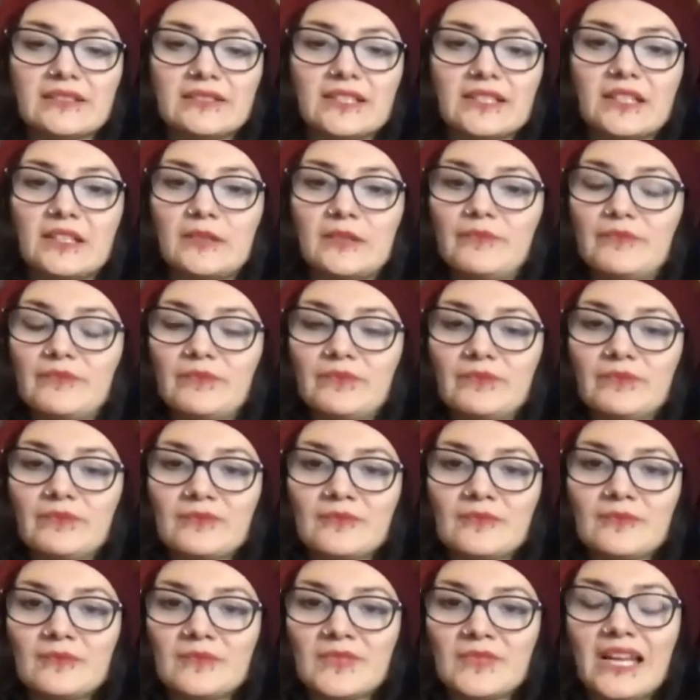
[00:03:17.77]

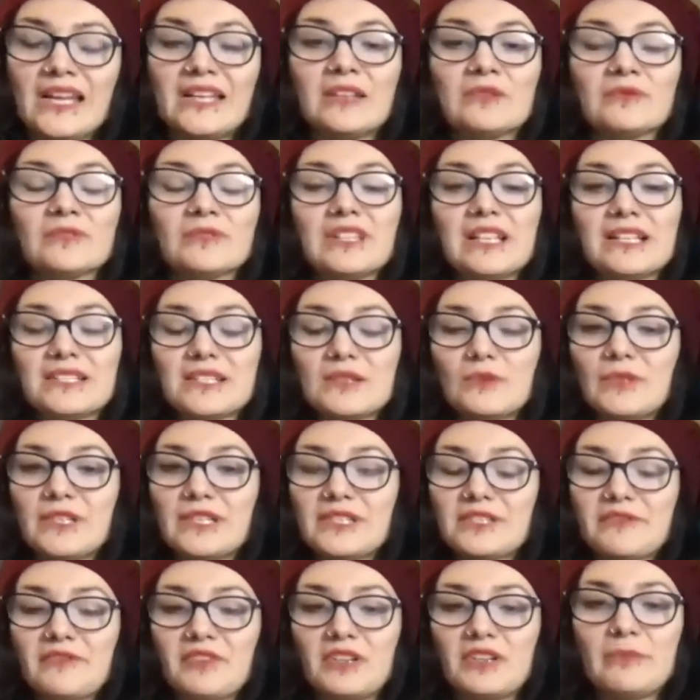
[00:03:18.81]
I didn't realize it went
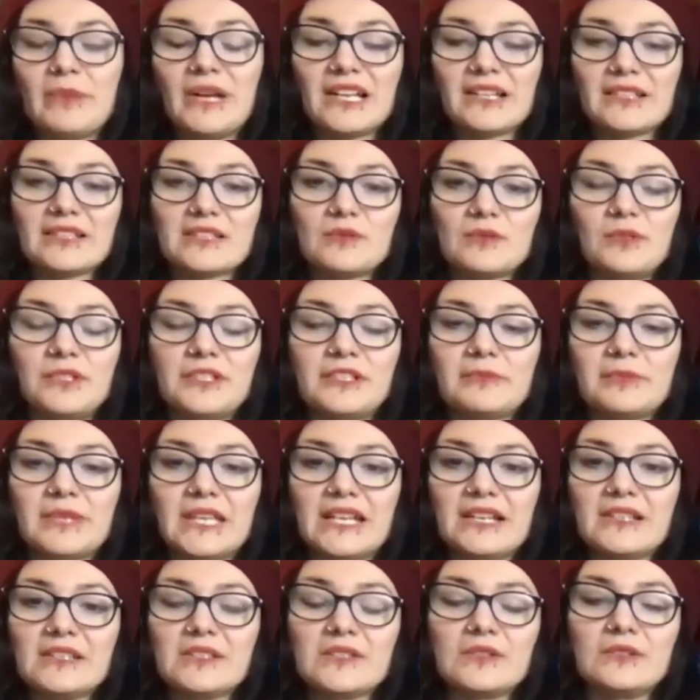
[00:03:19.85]
as far back as William
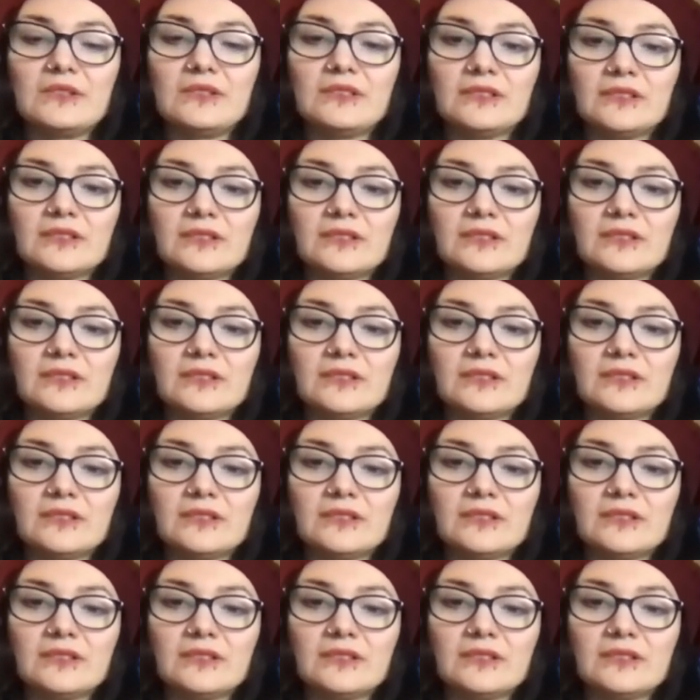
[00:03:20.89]
Castle.